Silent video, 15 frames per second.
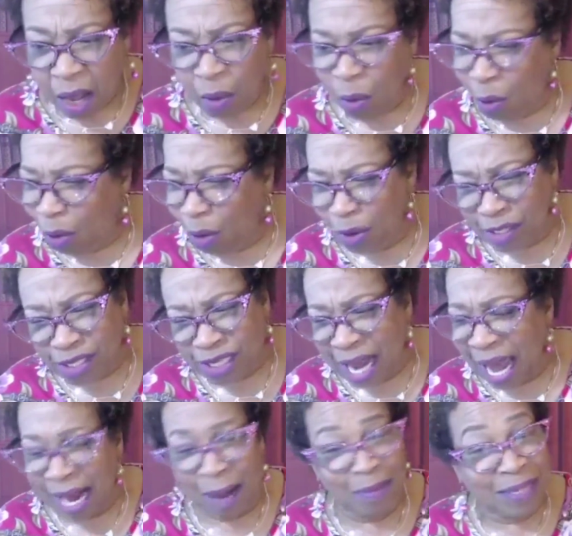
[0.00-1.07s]
Woo,
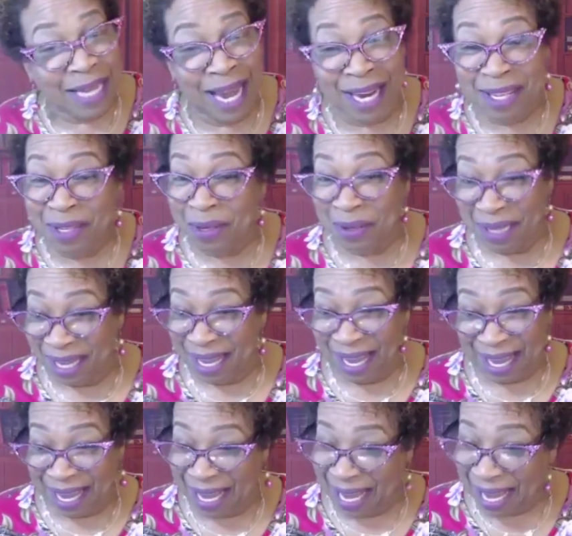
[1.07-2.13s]
child, I'm telling you.
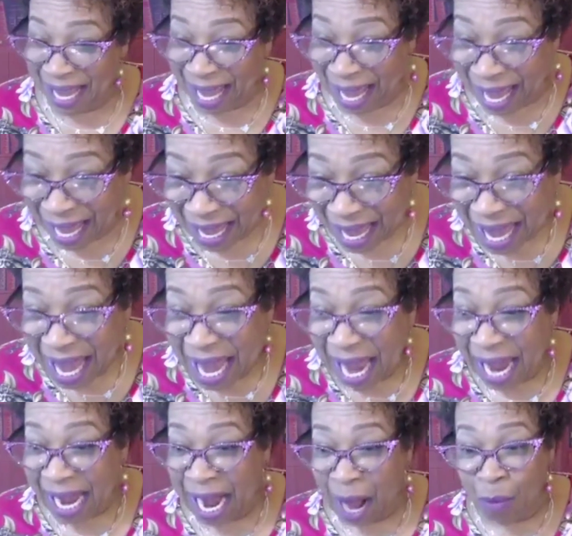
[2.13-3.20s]

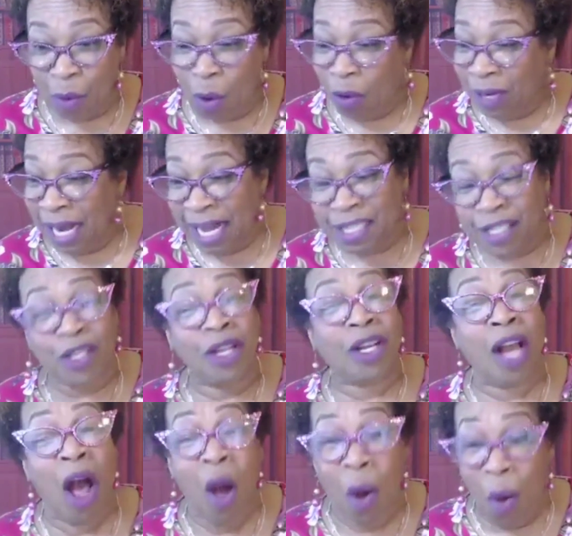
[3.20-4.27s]
And I won't let you
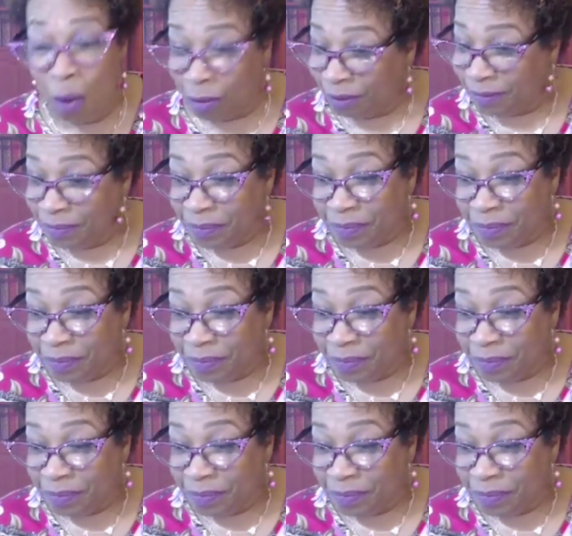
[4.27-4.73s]
go.